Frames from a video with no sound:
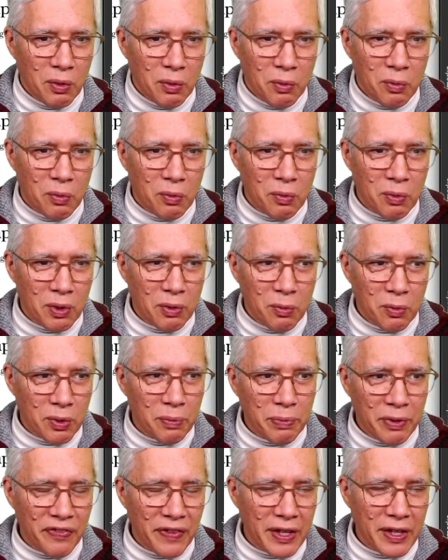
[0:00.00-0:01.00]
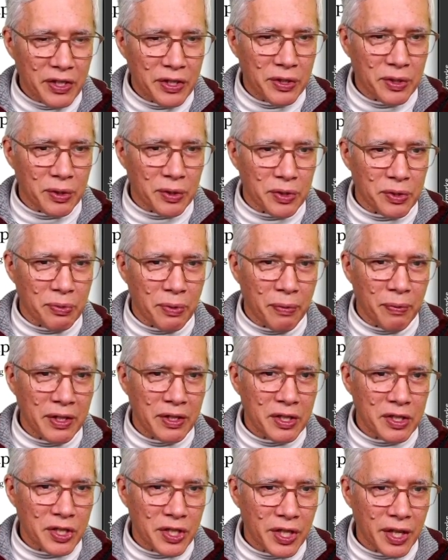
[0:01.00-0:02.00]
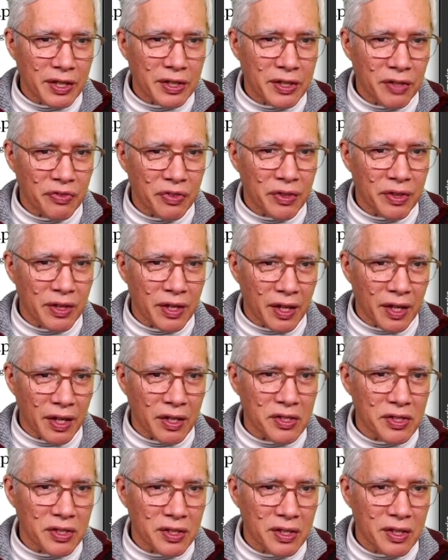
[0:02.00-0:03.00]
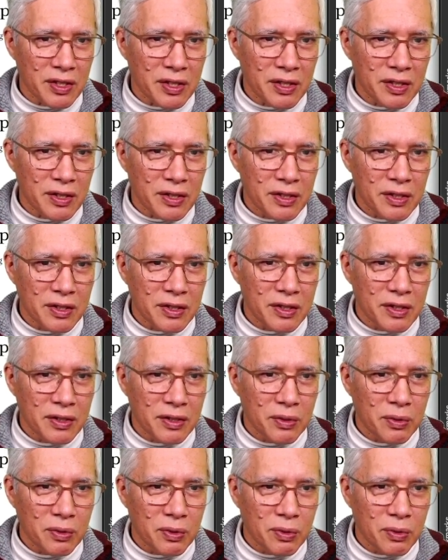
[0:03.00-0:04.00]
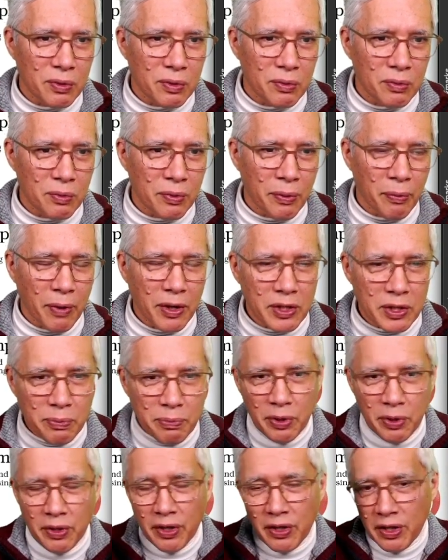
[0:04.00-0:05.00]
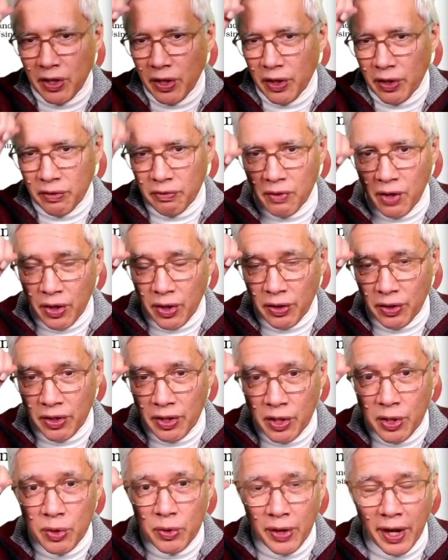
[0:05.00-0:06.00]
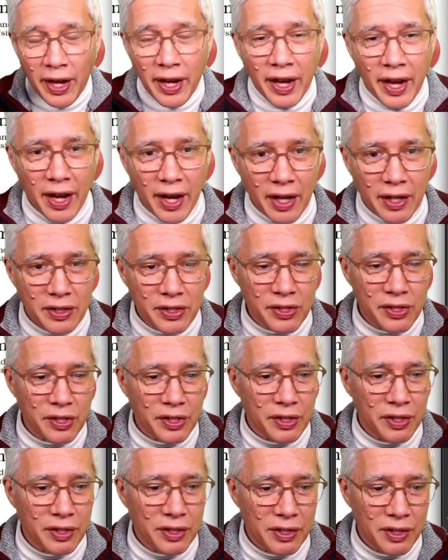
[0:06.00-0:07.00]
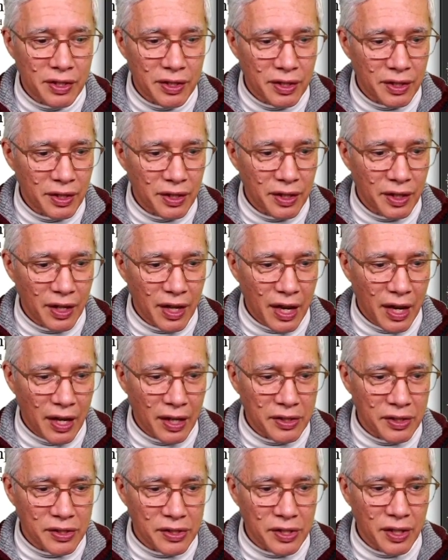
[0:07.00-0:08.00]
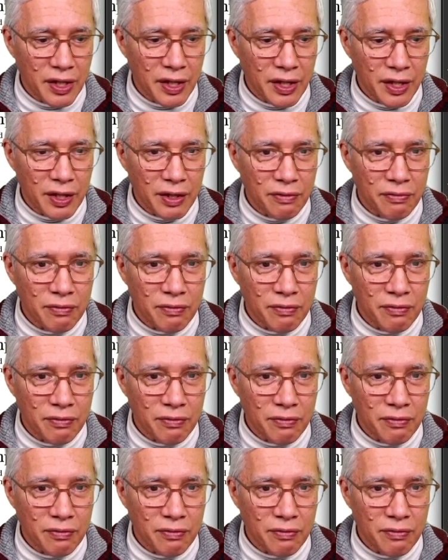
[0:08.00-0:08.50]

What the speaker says: we're professionals. We want to check different things. We want to put on our QA hats and say,